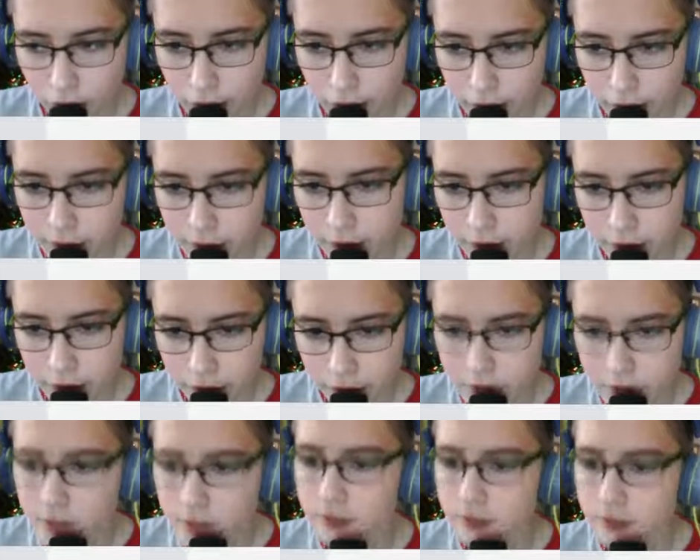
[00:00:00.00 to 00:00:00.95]
and
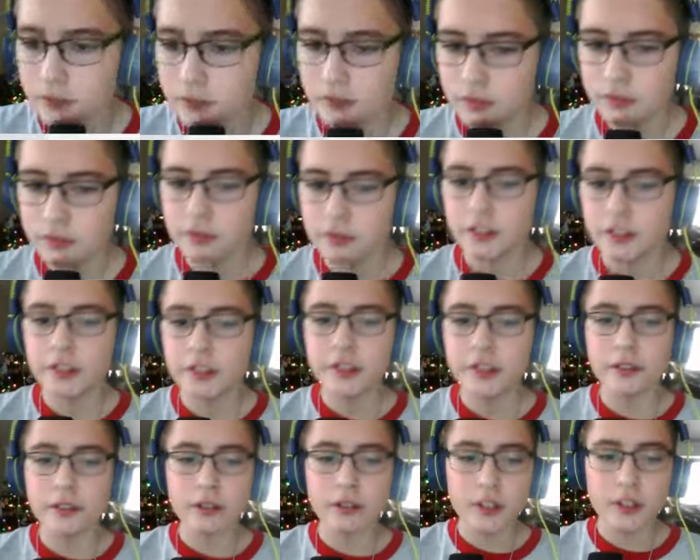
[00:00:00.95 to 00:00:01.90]
there
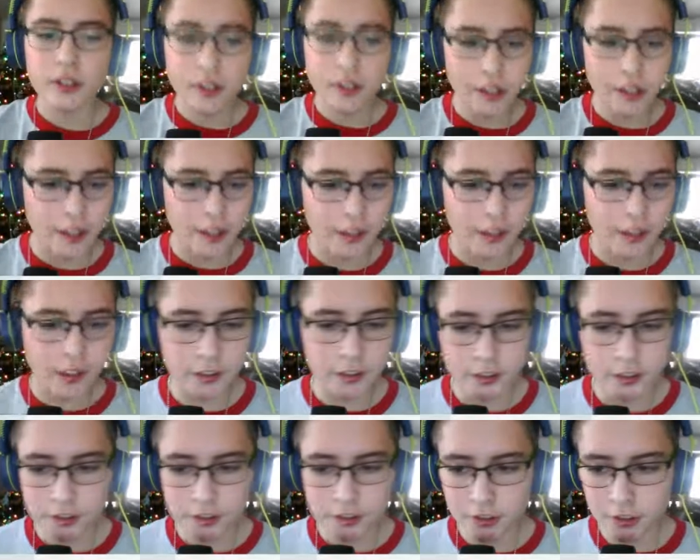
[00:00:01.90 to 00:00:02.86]
and
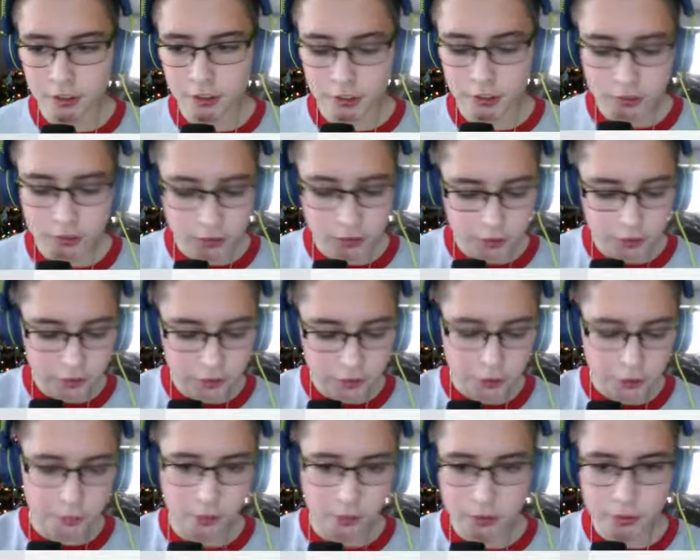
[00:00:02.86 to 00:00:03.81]
a
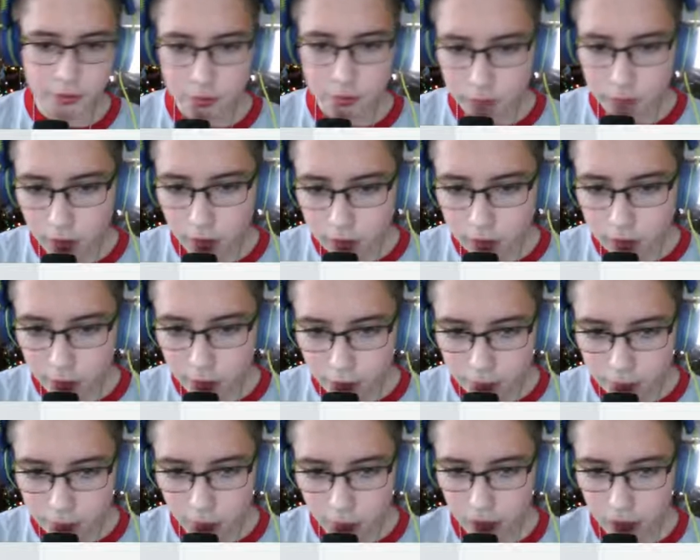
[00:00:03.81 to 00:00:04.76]
YouTuber, the Rockruff
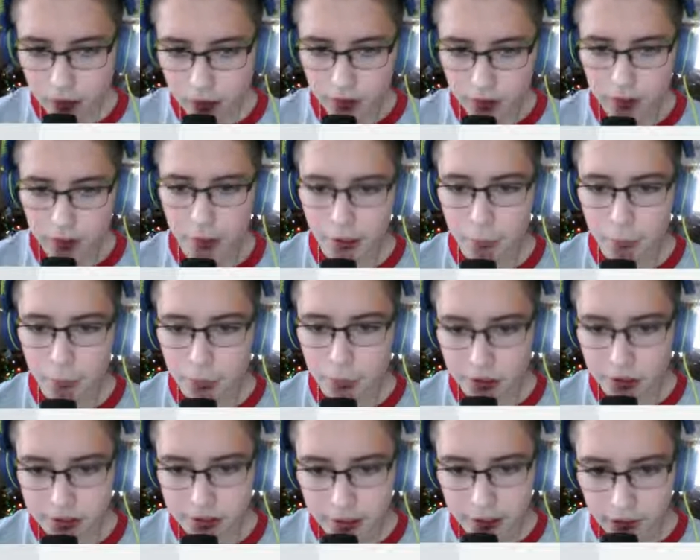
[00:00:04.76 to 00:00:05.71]
Boy, it eh, was
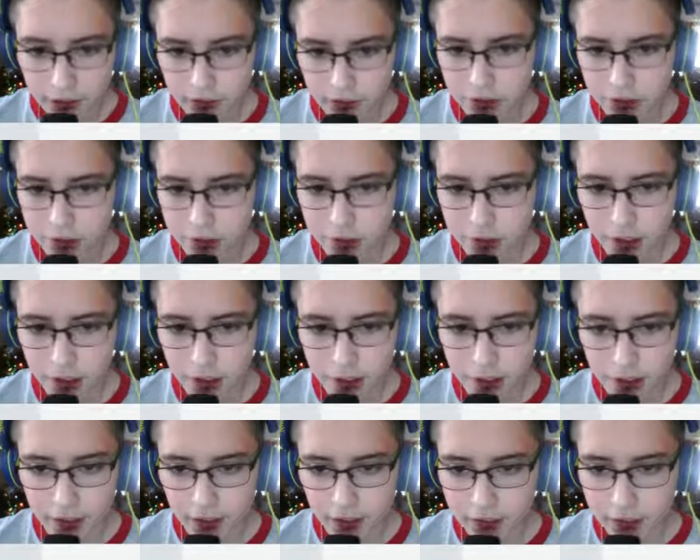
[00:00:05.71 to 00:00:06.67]
there to see
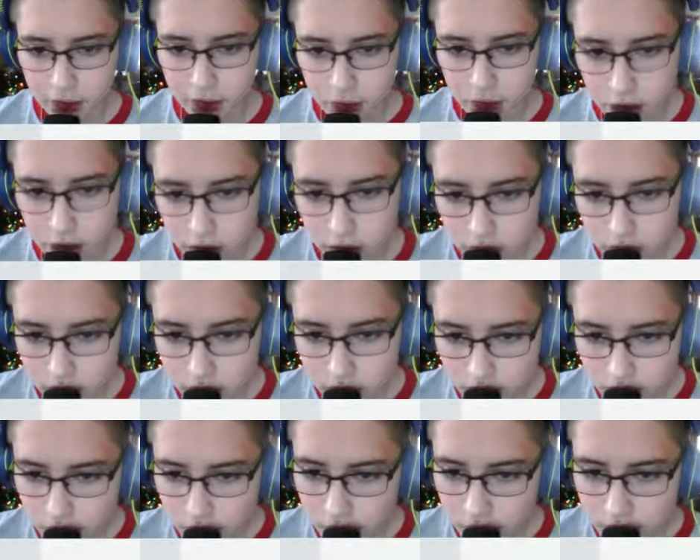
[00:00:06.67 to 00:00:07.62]
it.
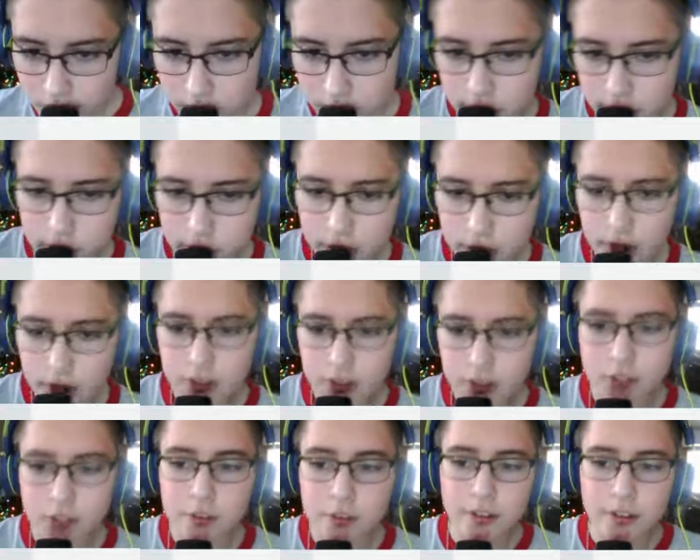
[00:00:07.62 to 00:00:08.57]
Just
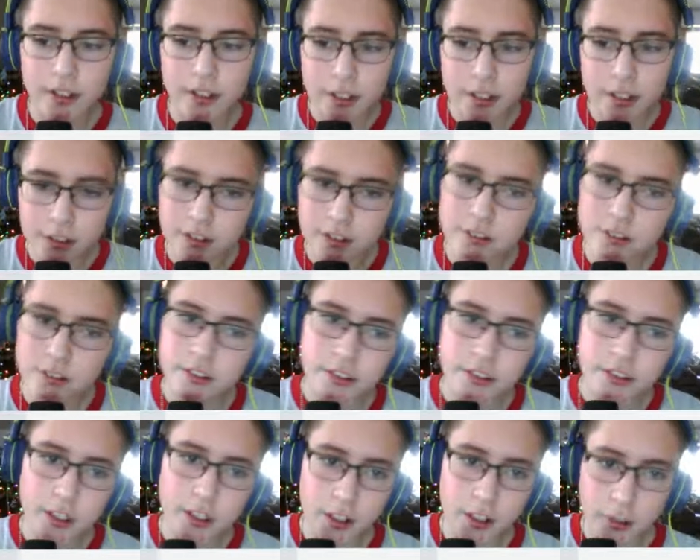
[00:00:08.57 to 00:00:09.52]
go and ask
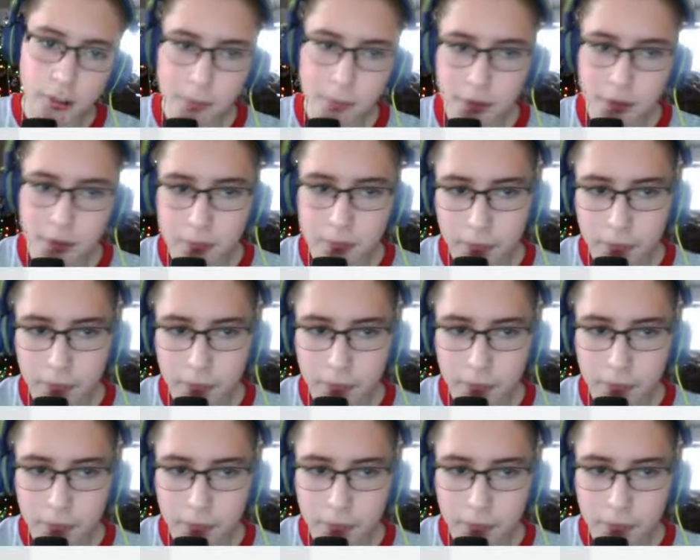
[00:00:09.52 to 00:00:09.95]
him